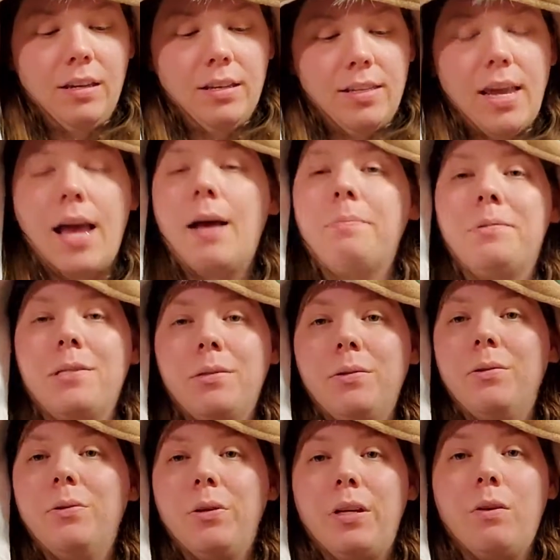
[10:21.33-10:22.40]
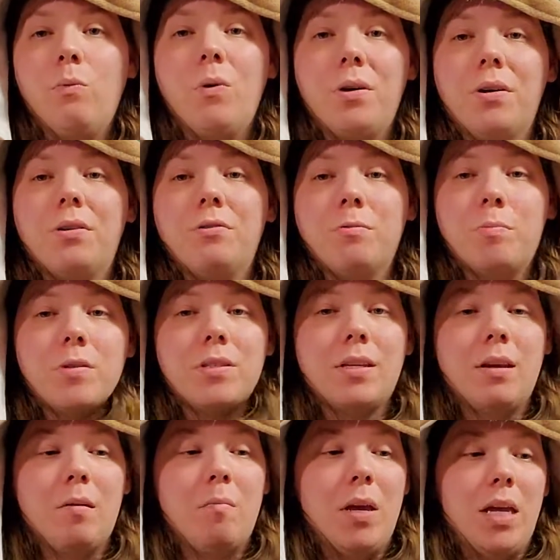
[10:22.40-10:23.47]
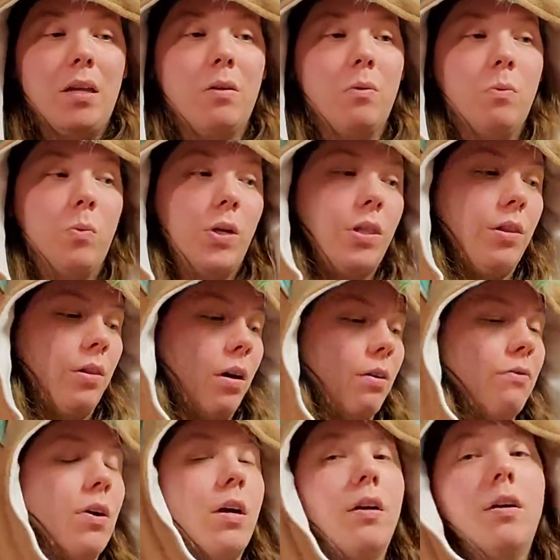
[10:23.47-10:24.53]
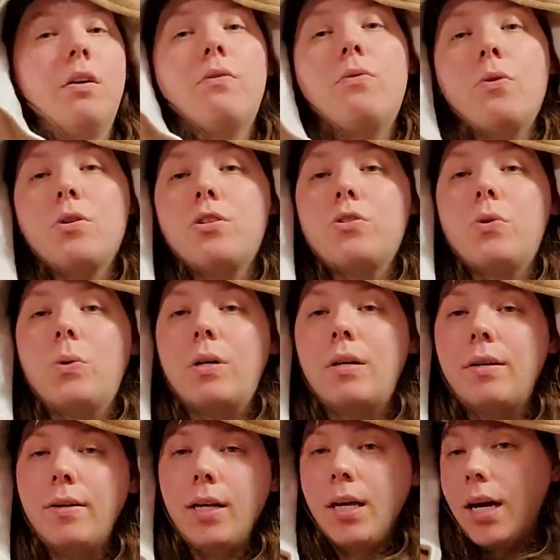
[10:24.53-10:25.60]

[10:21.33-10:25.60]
is absolutely 100% made with love for sure.